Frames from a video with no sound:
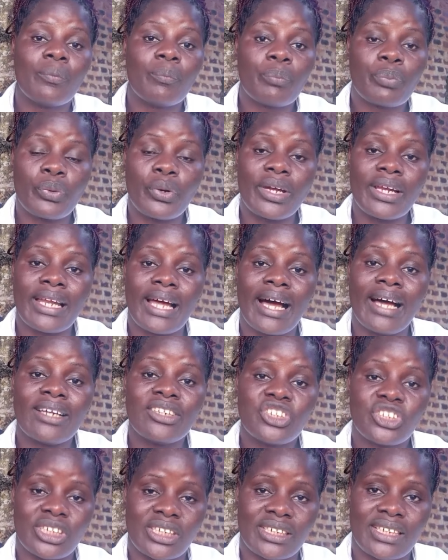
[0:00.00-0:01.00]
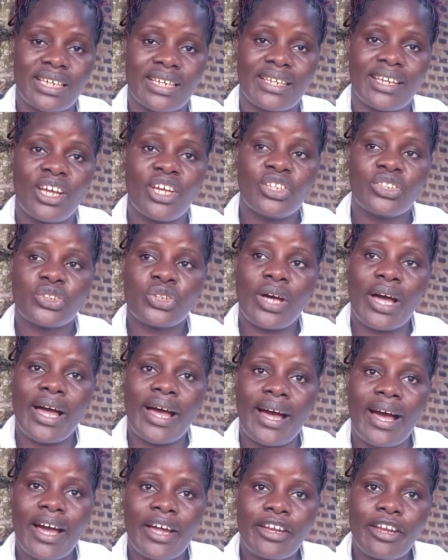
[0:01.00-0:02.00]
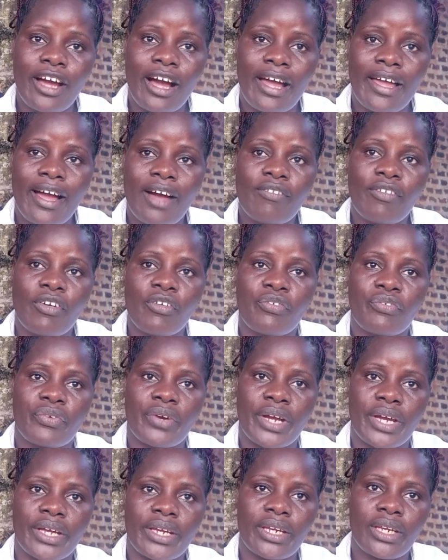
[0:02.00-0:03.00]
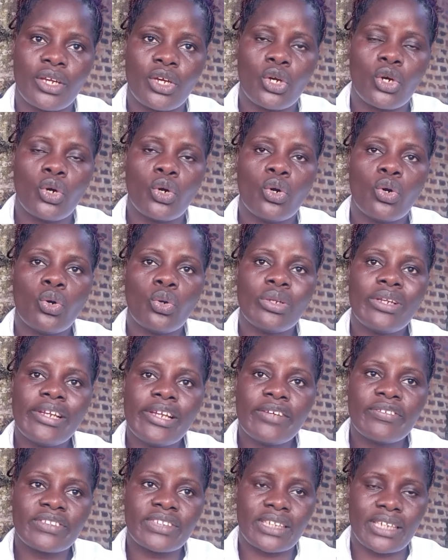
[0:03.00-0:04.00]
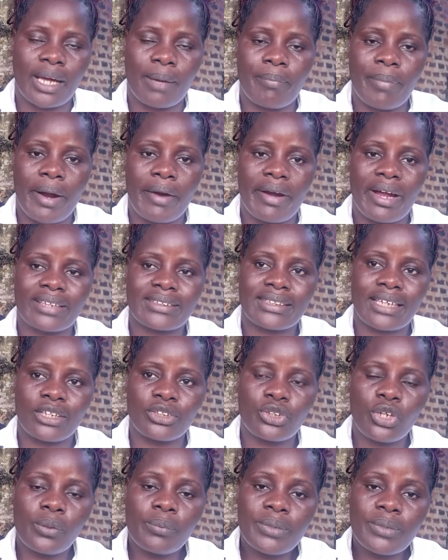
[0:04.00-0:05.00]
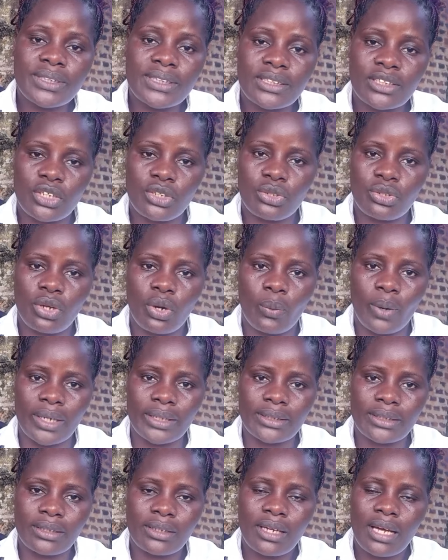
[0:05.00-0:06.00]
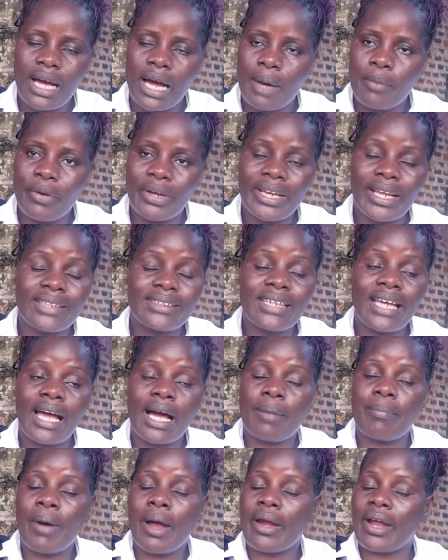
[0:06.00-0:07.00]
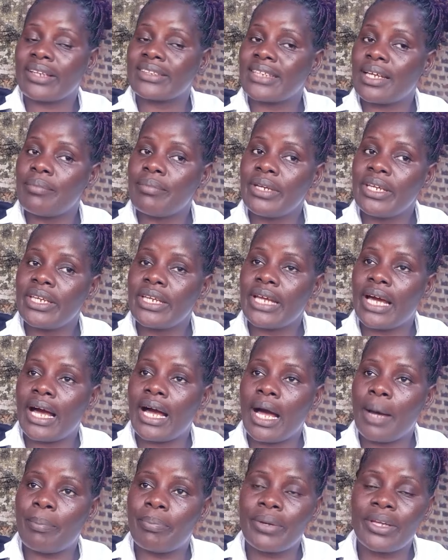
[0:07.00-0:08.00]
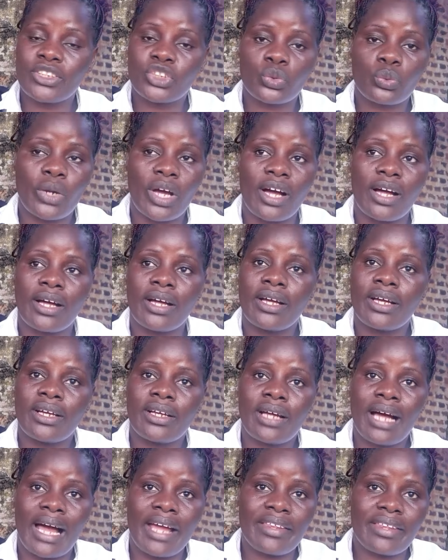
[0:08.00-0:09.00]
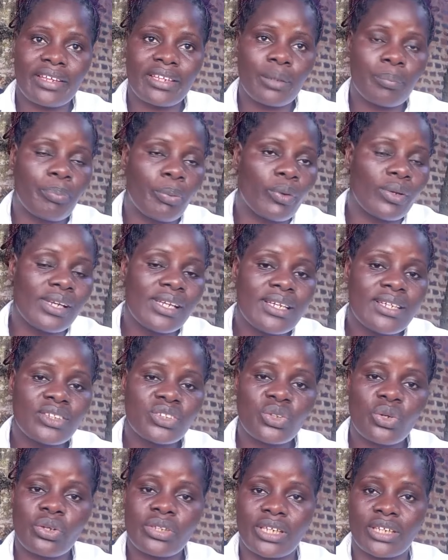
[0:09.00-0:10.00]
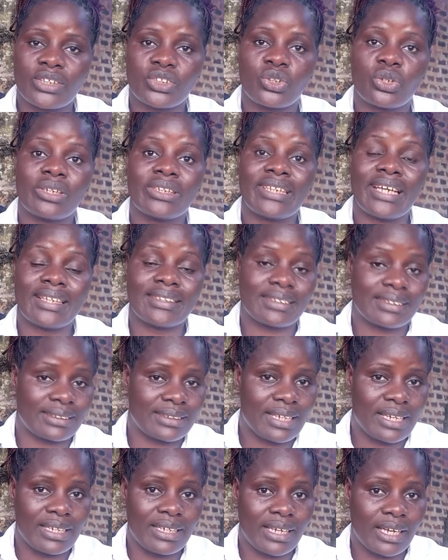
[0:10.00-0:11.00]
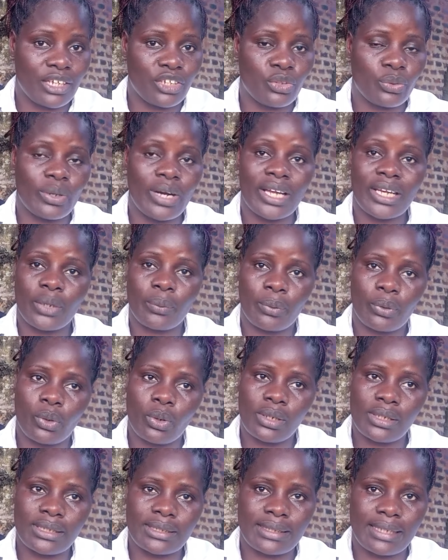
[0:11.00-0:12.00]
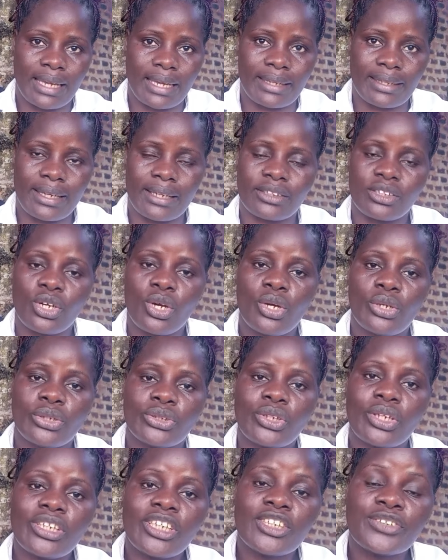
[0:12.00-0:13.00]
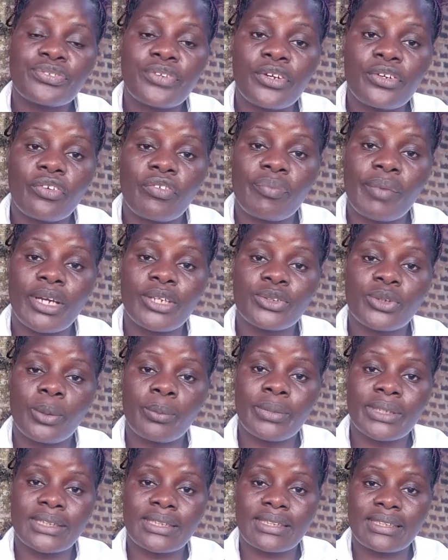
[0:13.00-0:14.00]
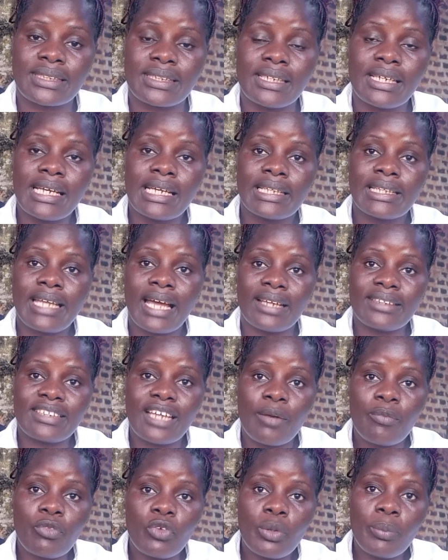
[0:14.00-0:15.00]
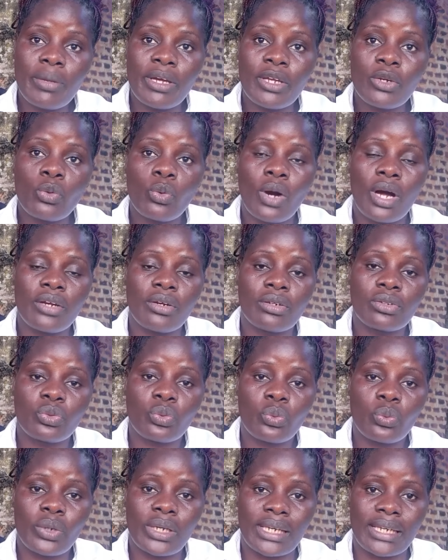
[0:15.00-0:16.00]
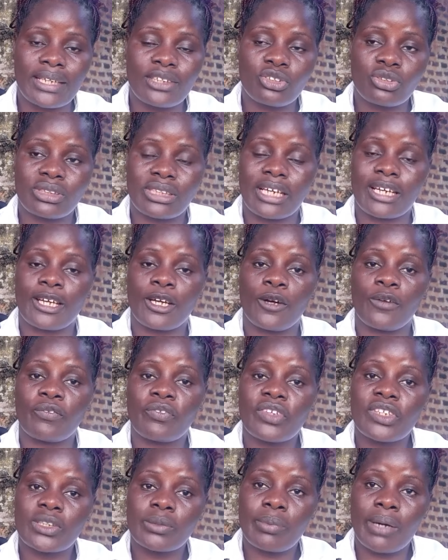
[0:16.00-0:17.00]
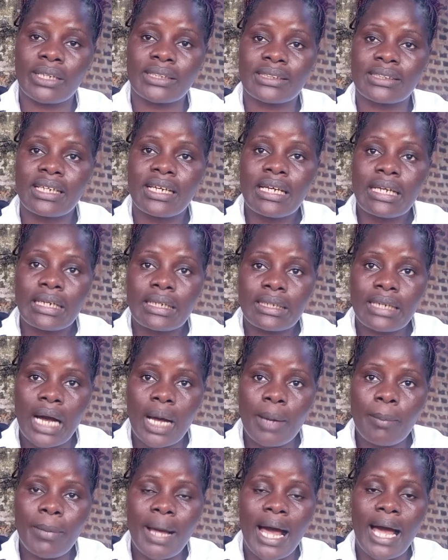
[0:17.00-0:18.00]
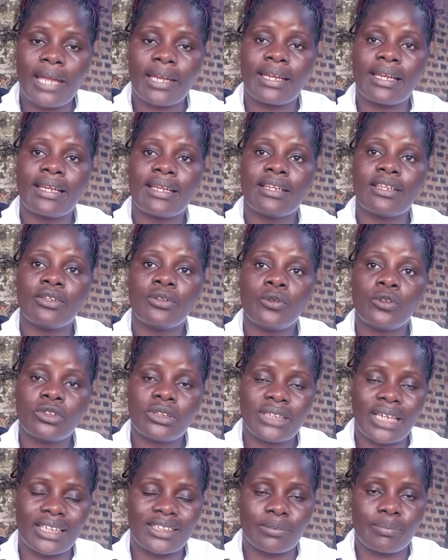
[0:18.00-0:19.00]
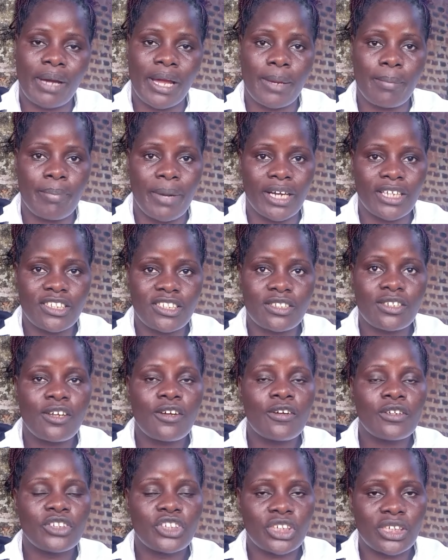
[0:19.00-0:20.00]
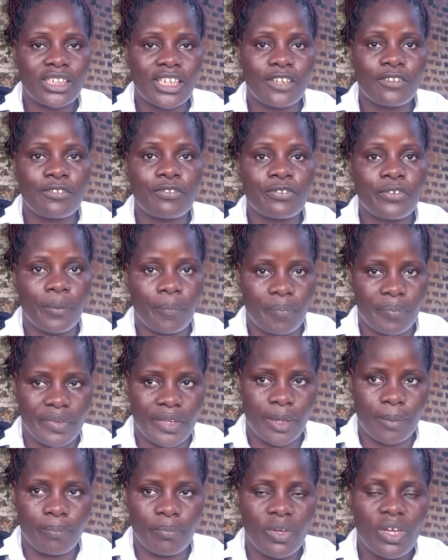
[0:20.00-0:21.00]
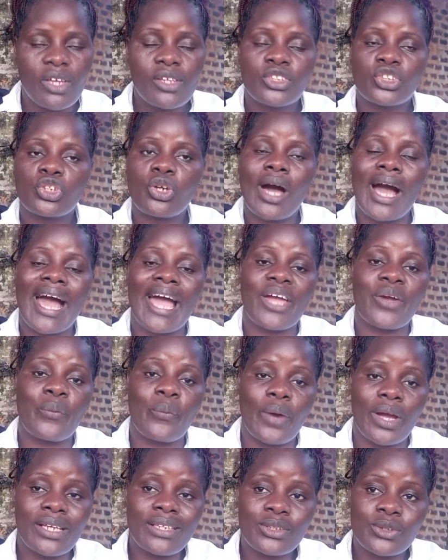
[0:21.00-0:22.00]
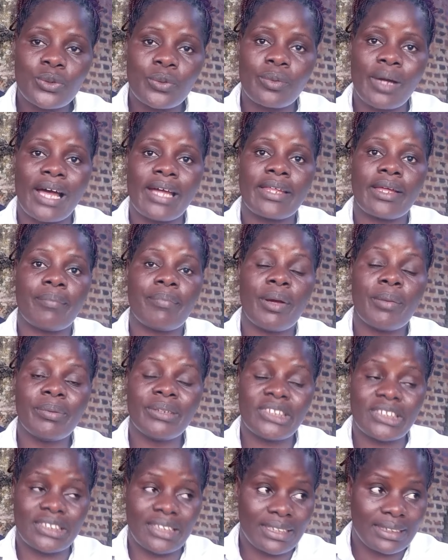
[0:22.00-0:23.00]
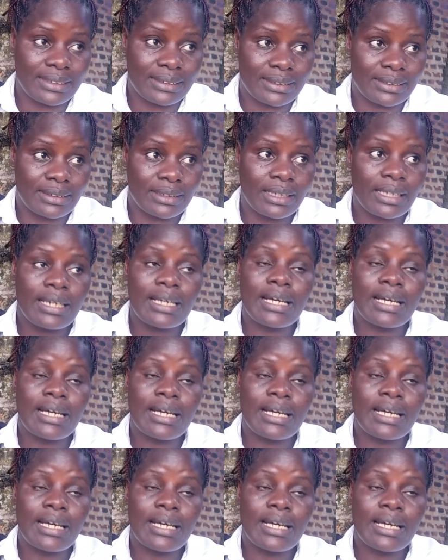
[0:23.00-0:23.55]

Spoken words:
broiler chicken. So I have a friend who lives in a barracks and told me to say, you know what? When I say a barracks, I mean a place where either the police or the soldiers stay. Here in Uganda, we call it like that. So this friend of mine told me, Sisi, there are some women who are not willing to take care of these birds. Come and you just buy birds, chicken from them. So I went to buy the baby chicks.